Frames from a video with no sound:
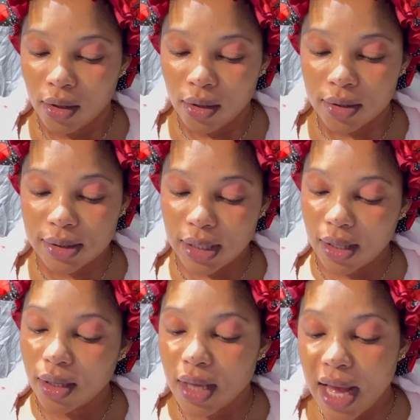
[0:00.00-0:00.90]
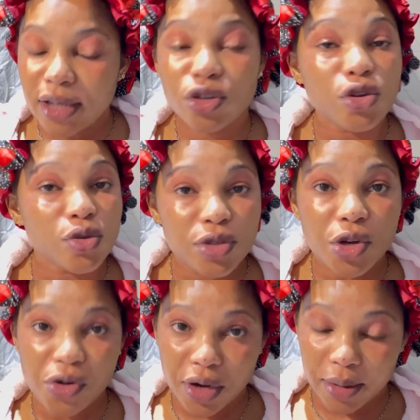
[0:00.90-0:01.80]
See, I don't use
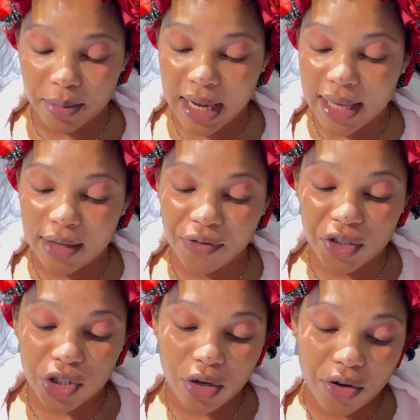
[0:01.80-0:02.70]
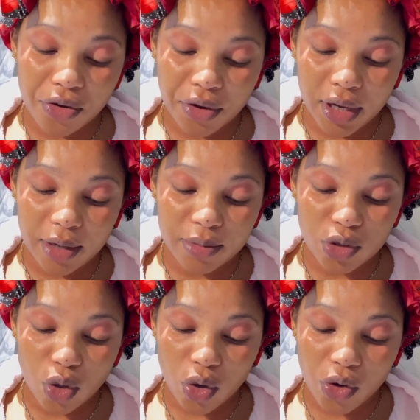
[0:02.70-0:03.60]
cream, like facial creams
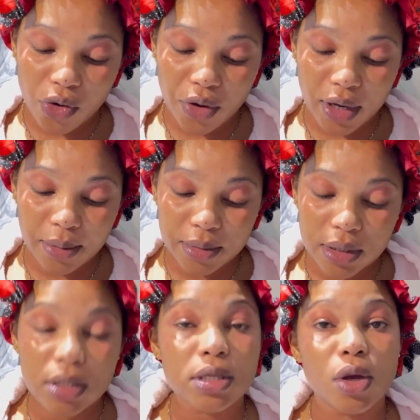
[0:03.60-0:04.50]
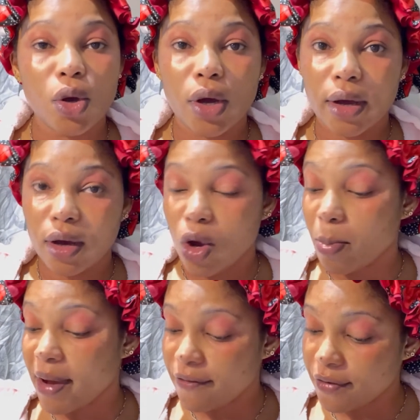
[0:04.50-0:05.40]
or creams
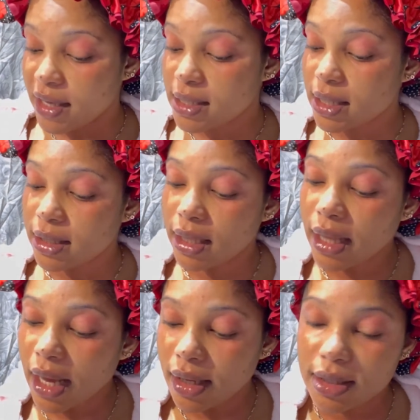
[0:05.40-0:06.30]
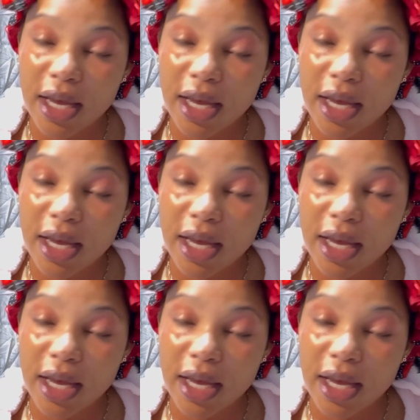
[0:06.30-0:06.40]
on my face in the night.